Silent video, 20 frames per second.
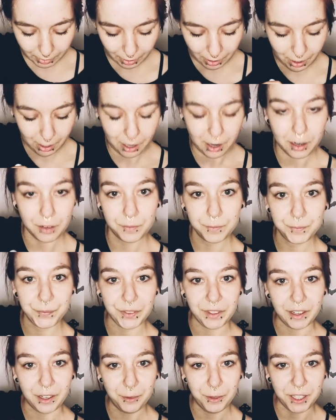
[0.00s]
yeah,
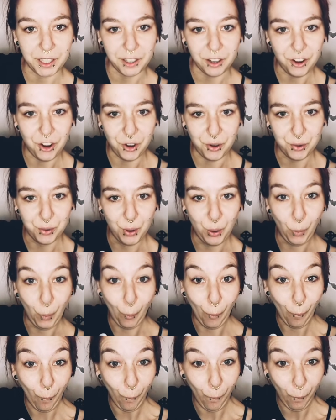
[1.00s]
there we go.
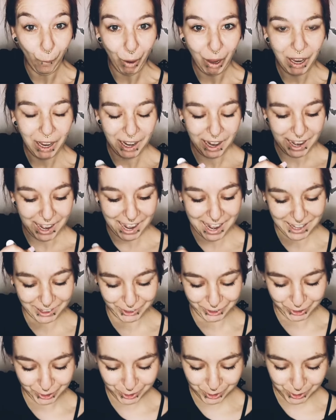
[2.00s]
Oh, it
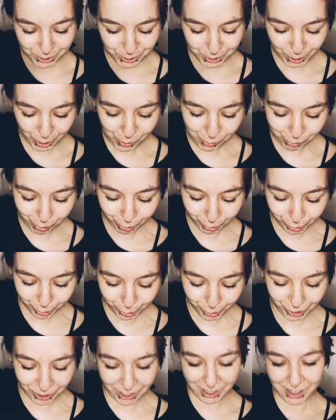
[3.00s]
looks so
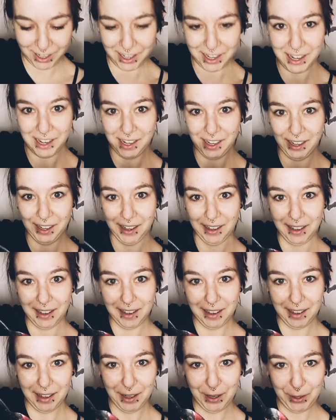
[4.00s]
pretty.
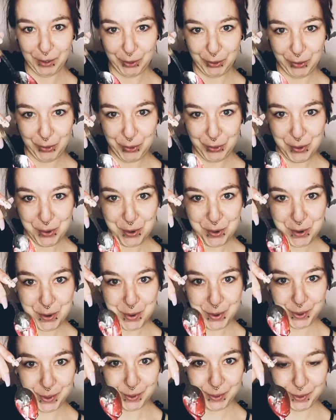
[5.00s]

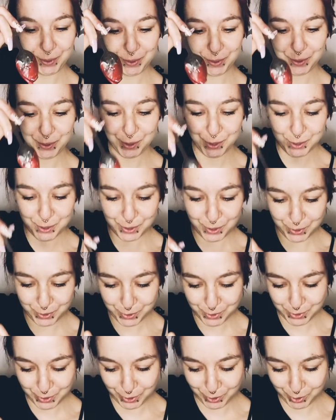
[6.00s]
Ooh, so
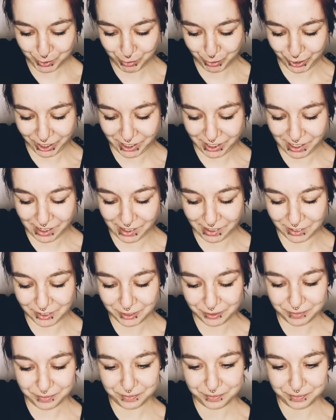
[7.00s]
pretty.